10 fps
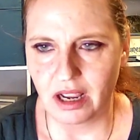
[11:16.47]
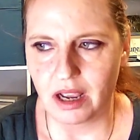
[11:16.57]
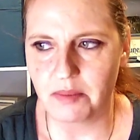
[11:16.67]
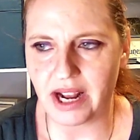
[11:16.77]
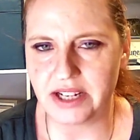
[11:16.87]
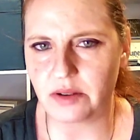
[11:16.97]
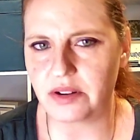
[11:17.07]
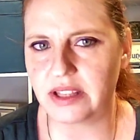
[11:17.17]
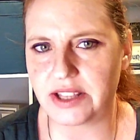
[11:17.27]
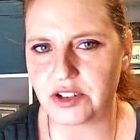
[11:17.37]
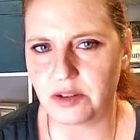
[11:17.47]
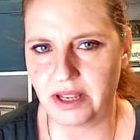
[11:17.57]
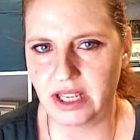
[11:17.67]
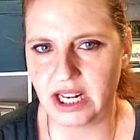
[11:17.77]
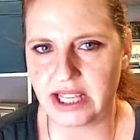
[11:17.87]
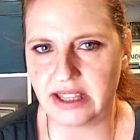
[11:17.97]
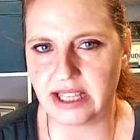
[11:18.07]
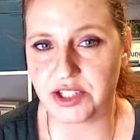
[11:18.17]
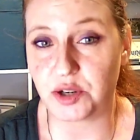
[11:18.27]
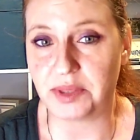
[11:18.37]
but I don't think that's her opinion. I think
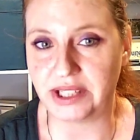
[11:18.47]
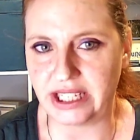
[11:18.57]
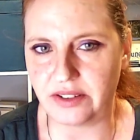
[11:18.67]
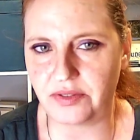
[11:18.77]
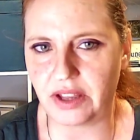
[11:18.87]
that's her belief.